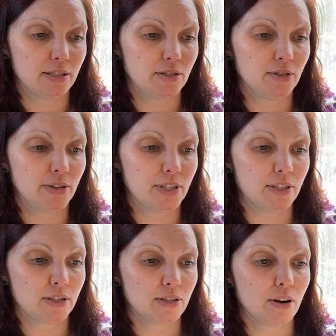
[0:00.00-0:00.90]
You're going to
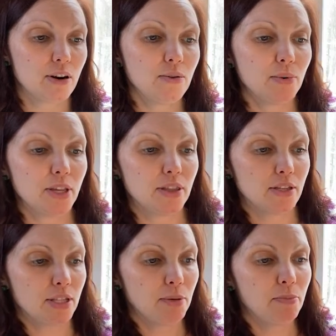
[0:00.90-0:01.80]
start with the
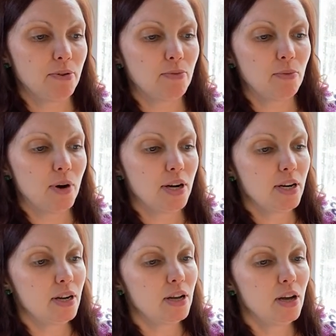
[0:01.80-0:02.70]
tip of one
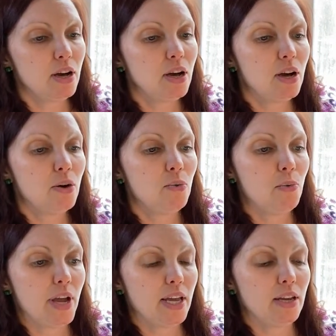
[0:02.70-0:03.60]

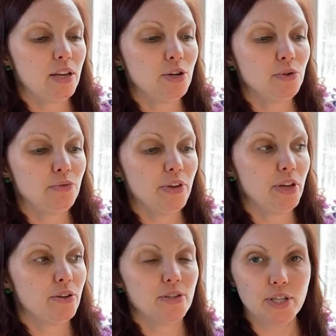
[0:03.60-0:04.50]
wing in your
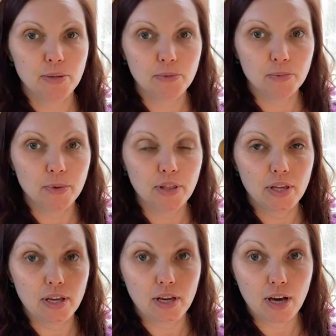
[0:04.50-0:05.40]
fingertips with
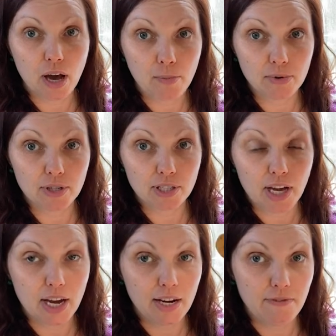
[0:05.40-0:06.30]
the upper
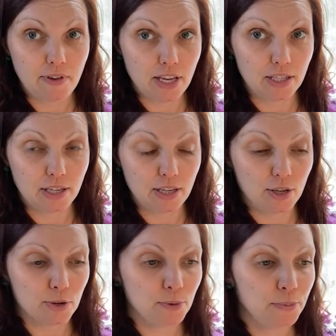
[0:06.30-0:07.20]
side facing
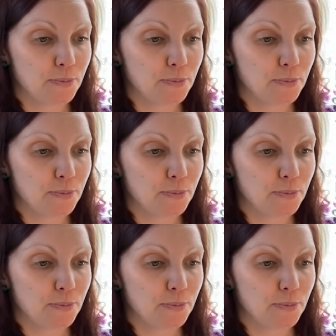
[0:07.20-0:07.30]
you.